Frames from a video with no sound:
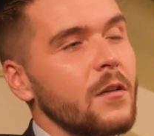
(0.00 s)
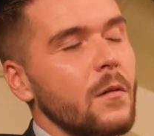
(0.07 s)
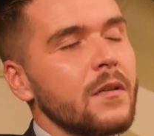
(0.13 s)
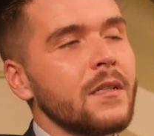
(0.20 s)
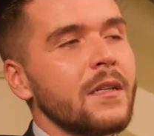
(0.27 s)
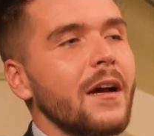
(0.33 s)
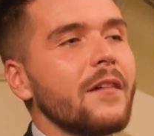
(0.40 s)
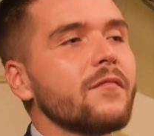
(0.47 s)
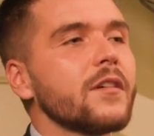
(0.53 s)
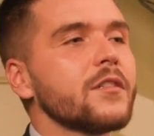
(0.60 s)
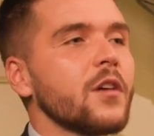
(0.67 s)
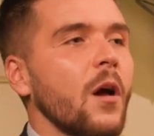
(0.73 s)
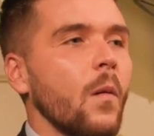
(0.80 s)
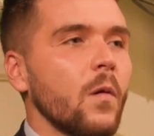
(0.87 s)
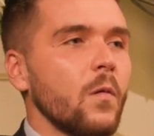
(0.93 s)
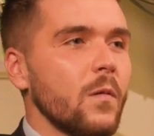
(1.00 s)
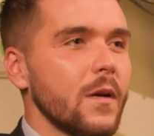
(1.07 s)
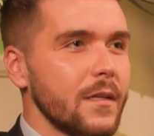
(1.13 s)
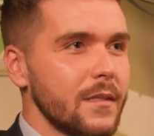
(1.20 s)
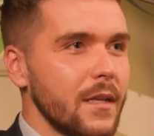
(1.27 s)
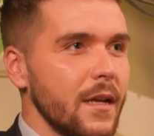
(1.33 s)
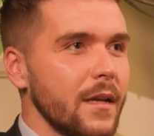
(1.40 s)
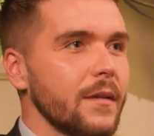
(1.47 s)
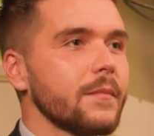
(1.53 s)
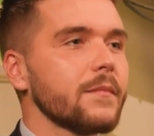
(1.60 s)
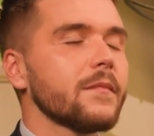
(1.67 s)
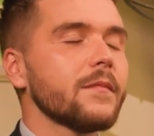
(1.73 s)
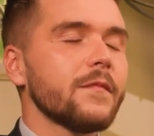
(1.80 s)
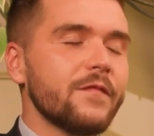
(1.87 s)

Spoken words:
So as an average, I would always say